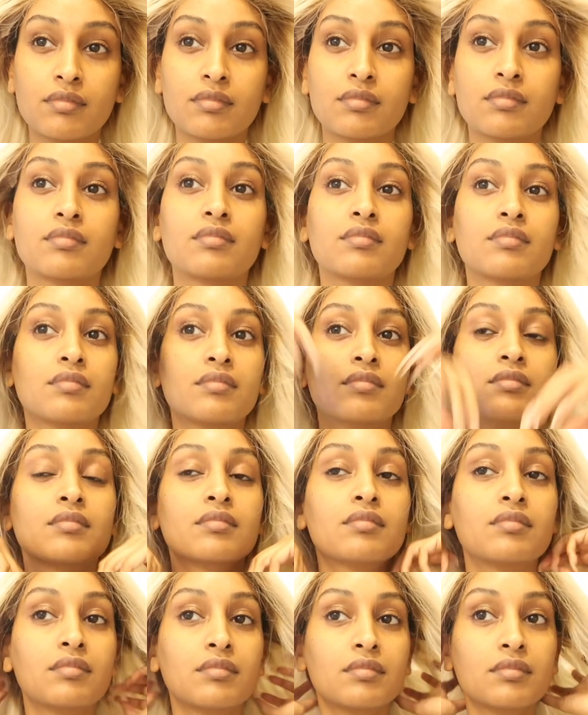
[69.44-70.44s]

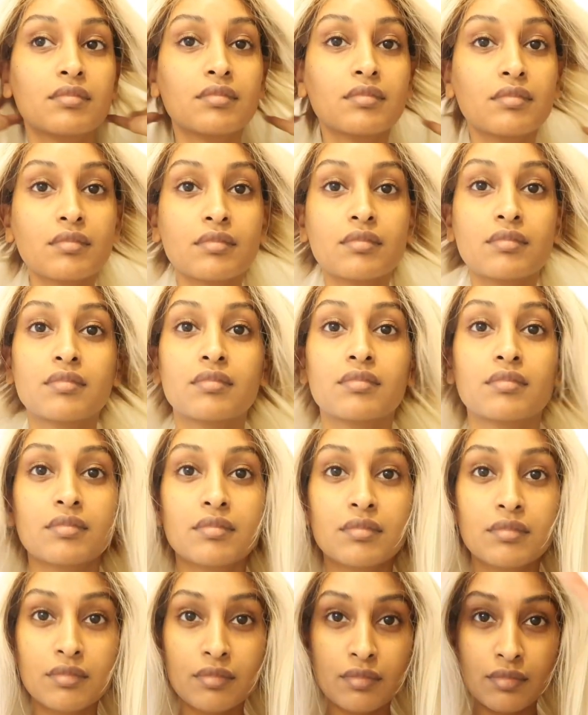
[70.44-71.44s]

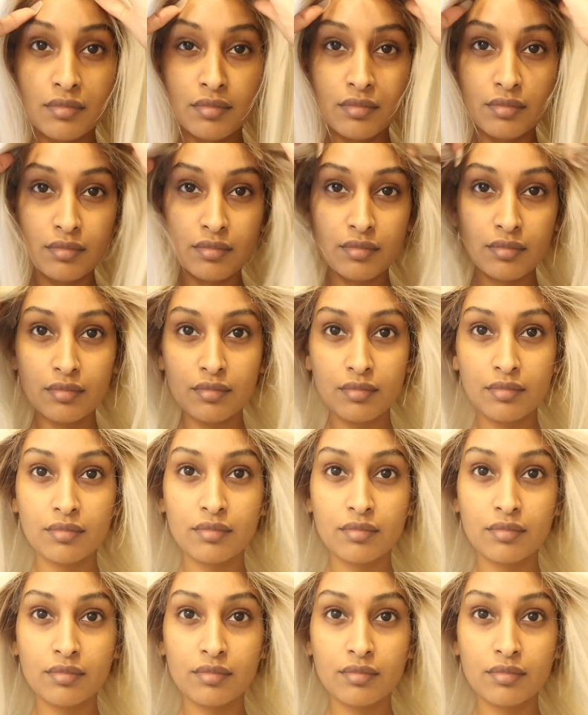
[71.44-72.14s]
No one is speaking in this clip.